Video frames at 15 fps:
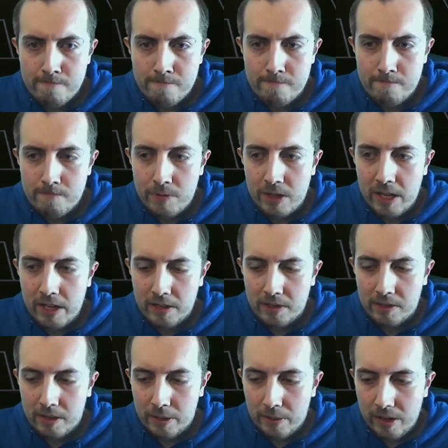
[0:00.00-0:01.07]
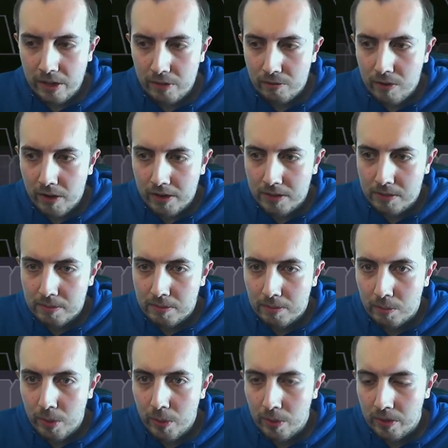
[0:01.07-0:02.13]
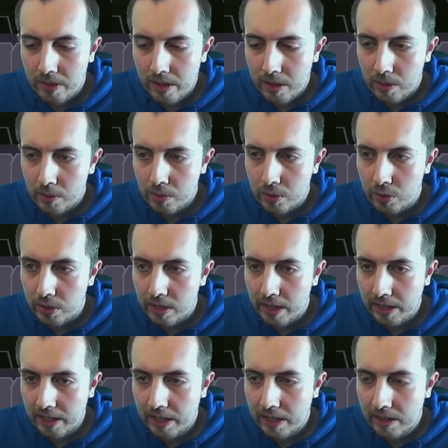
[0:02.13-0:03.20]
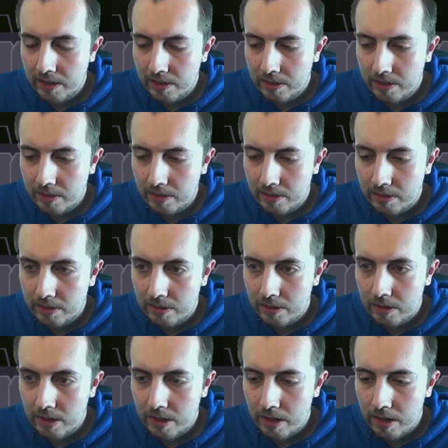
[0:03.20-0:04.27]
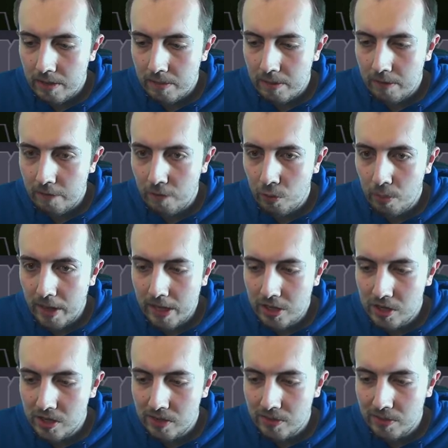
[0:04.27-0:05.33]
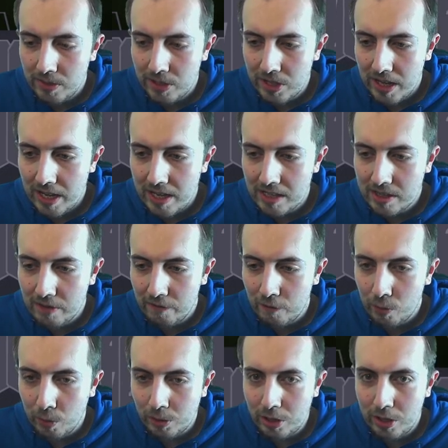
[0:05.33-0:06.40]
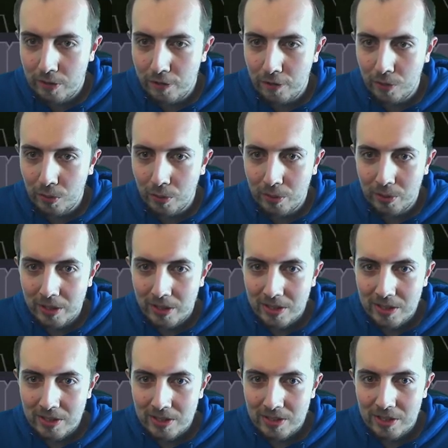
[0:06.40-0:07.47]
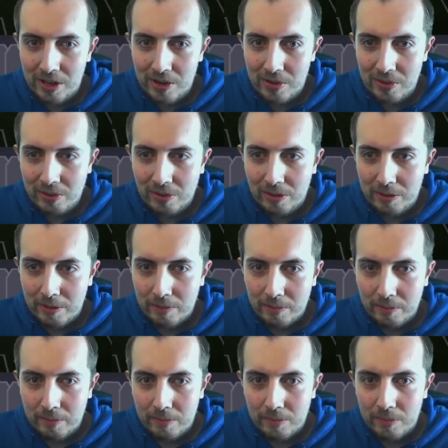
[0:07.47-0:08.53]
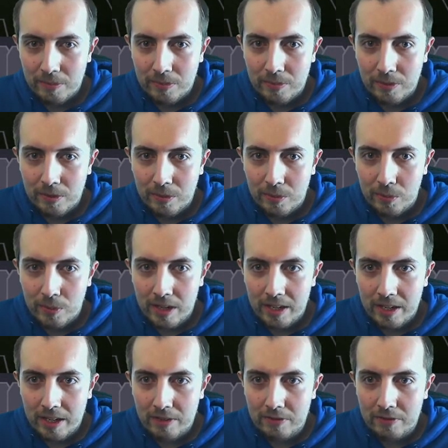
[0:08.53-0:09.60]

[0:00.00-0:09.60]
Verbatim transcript: Yes, there we go. Right, we want the ultra attacking formation, which is the 4-2-4. So we have